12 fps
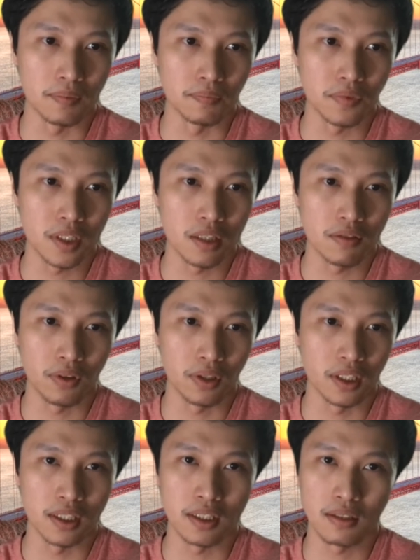just for
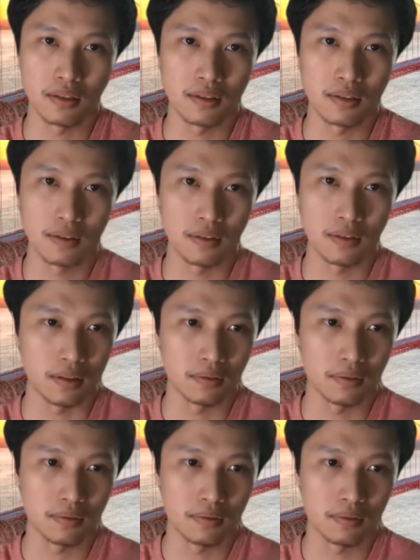the,
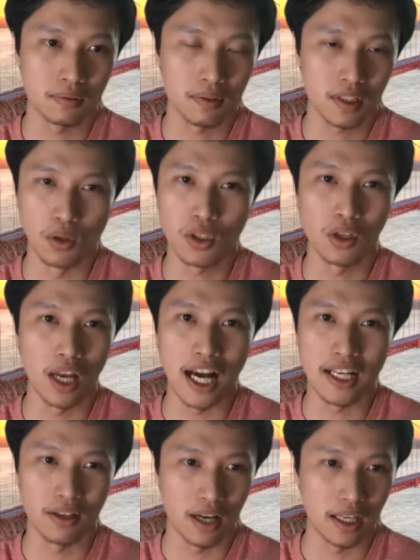
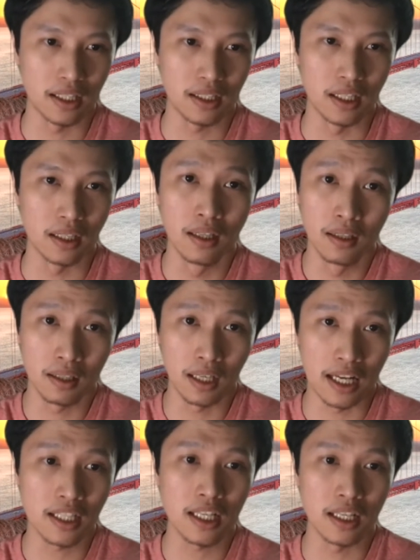socialize or anything. Like
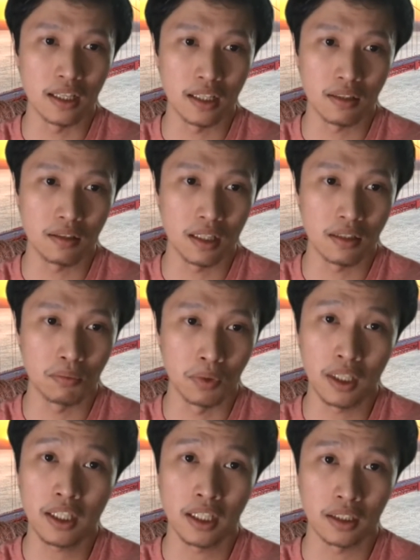I said, it's
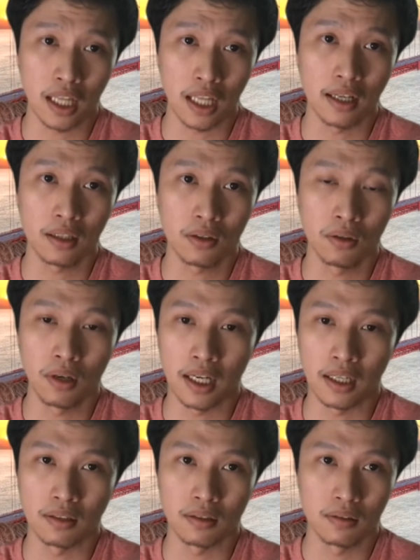really a technical
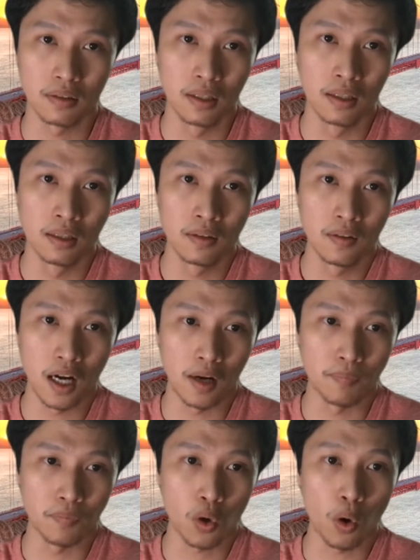and
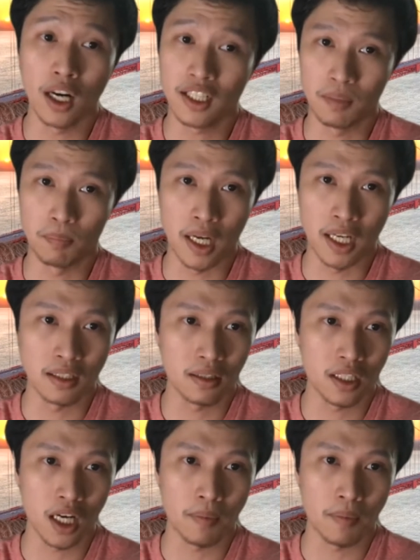quality-based
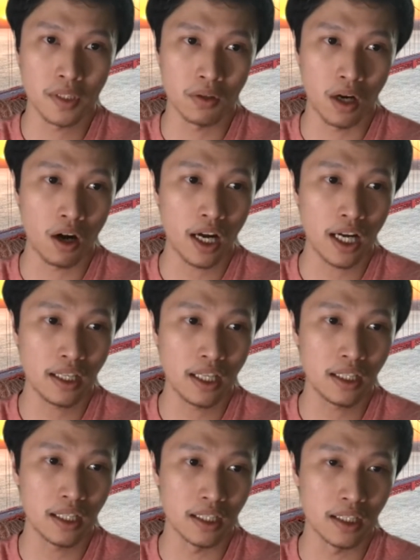job. So all I need
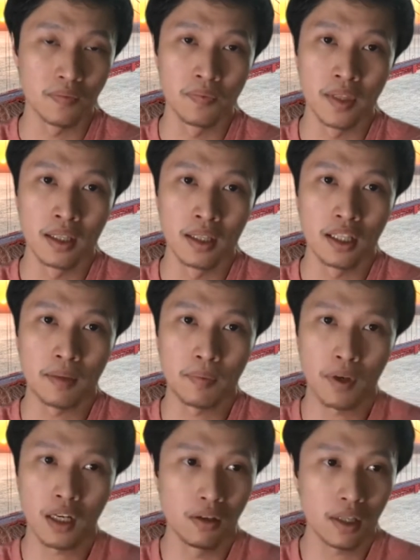is, I'm
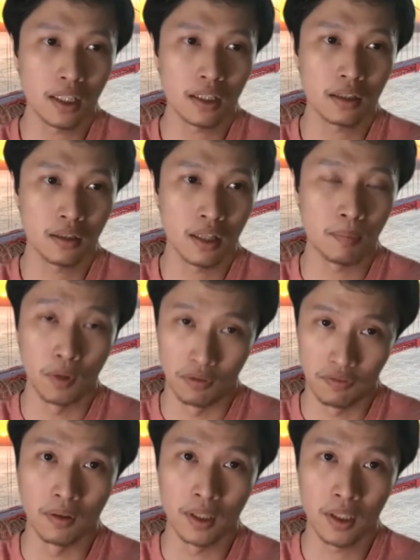gonna look at their
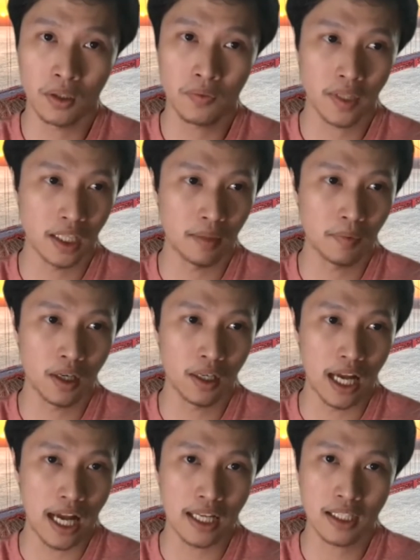portfolio and I'm gonna
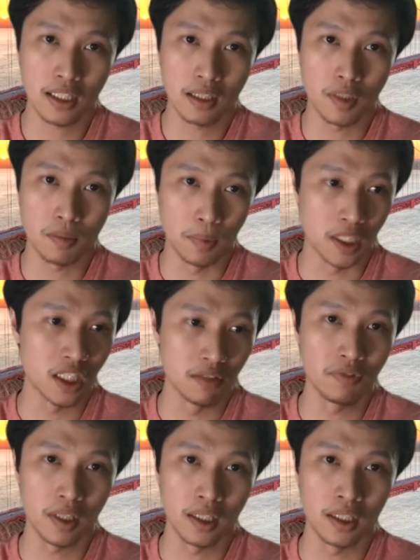ask them
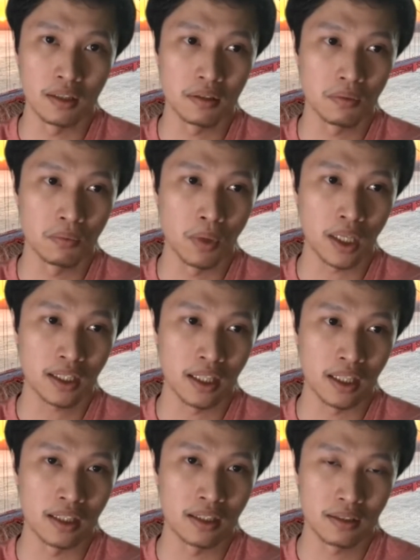specifically what
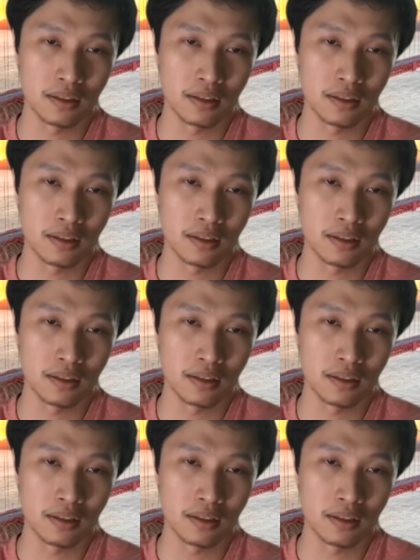their